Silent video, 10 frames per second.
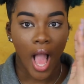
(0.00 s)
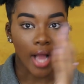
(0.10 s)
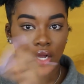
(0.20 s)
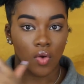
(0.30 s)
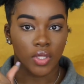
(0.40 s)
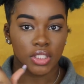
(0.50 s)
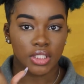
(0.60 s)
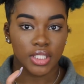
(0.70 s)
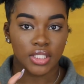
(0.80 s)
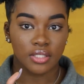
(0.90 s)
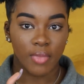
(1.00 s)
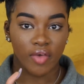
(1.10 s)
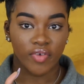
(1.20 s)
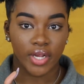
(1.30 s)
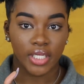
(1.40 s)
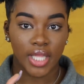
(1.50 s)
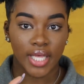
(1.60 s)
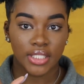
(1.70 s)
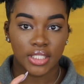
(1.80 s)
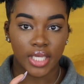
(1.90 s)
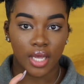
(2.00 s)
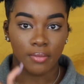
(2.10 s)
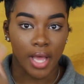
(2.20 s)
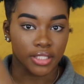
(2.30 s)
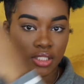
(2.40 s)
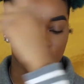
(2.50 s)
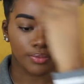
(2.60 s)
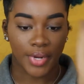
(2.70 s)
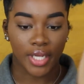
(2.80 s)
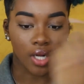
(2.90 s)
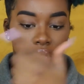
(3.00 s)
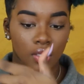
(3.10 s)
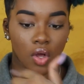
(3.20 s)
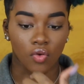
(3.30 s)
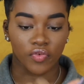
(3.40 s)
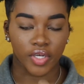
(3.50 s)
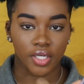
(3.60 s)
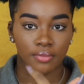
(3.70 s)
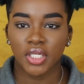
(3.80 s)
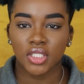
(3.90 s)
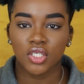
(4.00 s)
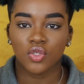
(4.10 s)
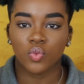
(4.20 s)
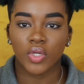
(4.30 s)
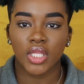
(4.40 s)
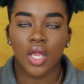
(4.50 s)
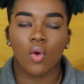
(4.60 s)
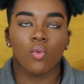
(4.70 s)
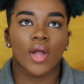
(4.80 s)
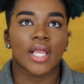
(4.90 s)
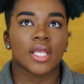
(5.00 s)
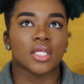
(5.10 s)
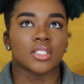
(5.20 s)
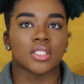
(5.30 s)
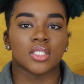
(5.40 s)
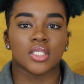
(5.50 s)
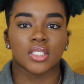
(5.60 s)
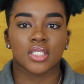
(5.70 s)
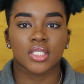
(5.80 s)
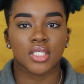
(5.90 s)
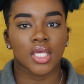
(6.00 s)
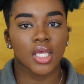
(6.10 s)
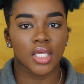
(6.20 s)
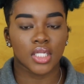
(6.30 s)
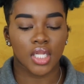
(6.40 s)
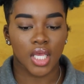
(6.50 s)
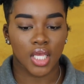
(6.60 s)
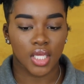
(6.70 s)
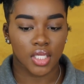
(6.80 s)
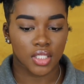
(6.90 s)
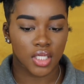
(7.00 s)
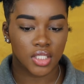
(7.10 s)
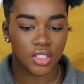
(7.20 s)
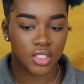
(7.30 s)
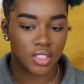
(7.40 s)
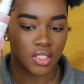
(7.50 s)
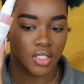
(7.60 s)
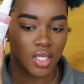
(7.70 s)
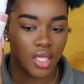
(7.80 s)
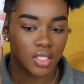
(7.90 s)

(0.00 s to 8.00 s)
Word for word: I go in and this is my very last step I just spray it all over but it just really awakens the skin and it's just